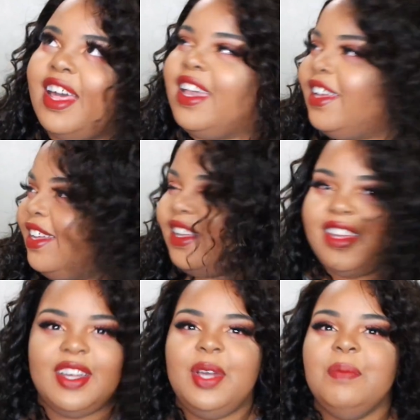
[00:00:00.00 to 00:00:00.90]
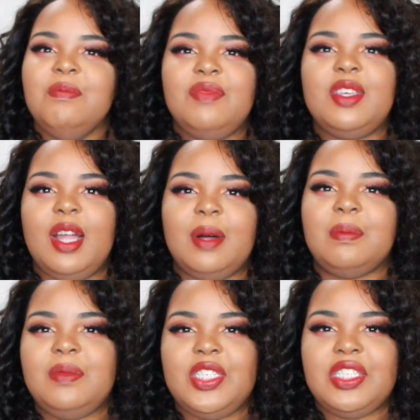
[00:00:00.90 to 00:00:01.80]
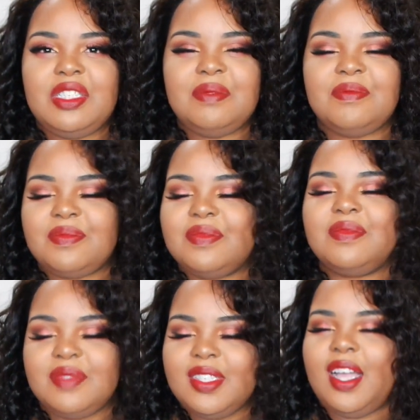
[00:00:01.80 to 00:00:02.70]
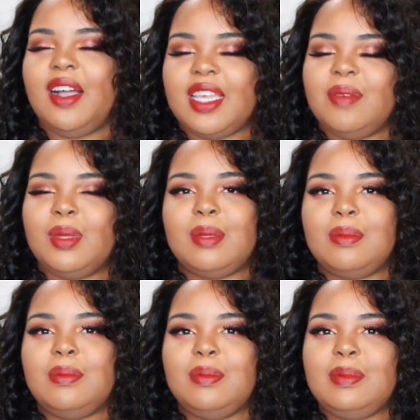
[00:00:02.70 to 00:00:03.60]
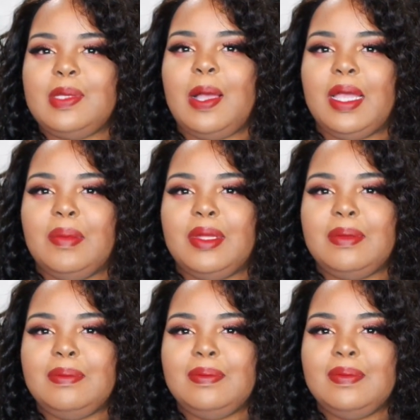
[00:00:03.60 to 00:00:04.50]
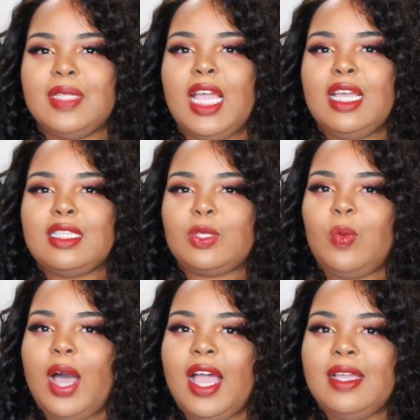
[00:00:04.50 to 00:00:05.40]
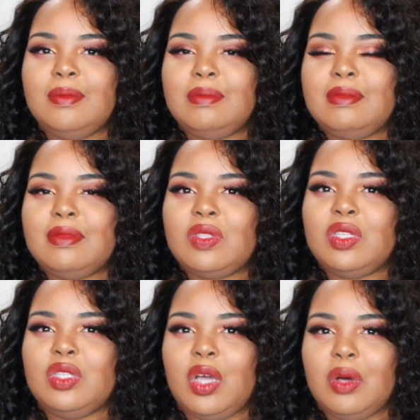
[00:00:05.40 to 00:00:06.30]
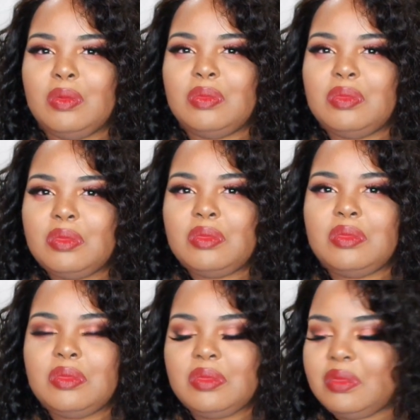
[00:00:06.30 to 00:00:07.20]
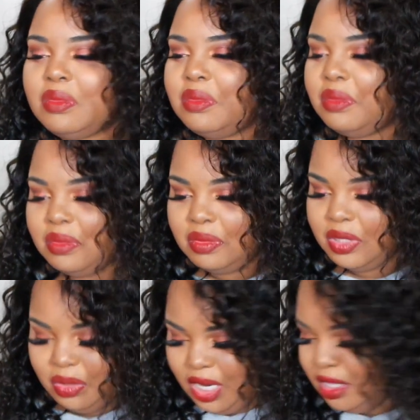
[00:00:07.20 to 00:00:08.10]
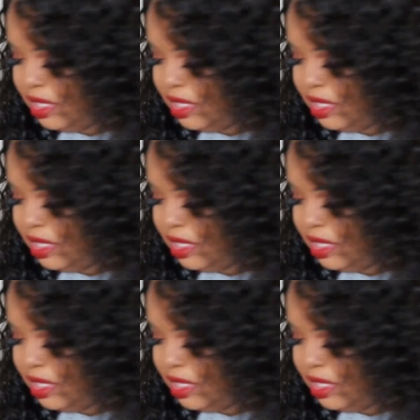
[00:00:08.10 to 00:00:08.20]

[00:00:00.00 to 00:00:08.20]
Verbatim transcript: like you know, just y'all get me. Y'all get me. Squat, don't do the